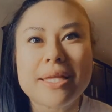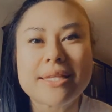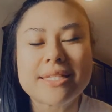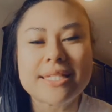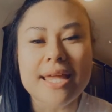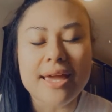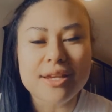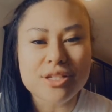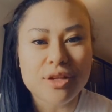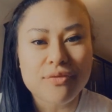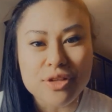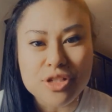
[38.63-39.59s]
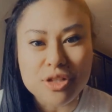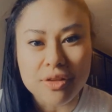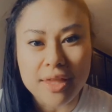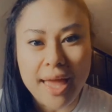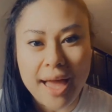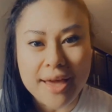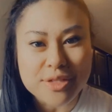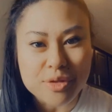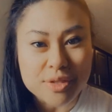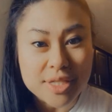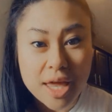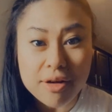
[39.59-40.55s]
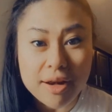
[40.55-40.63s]
today she officially has her
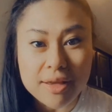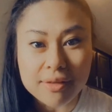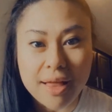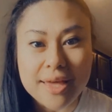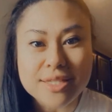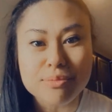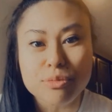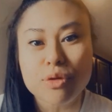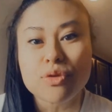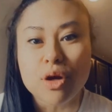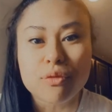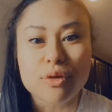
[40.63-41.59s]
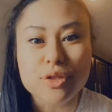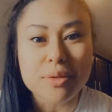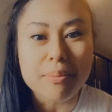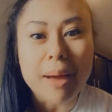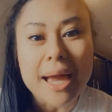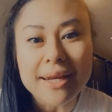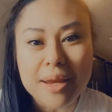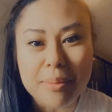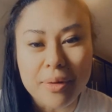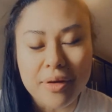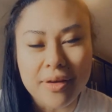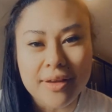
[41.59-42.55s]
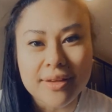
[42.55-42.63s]
Saturday class moved over to my
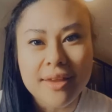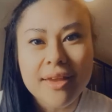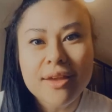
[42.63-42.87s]
neighborhood.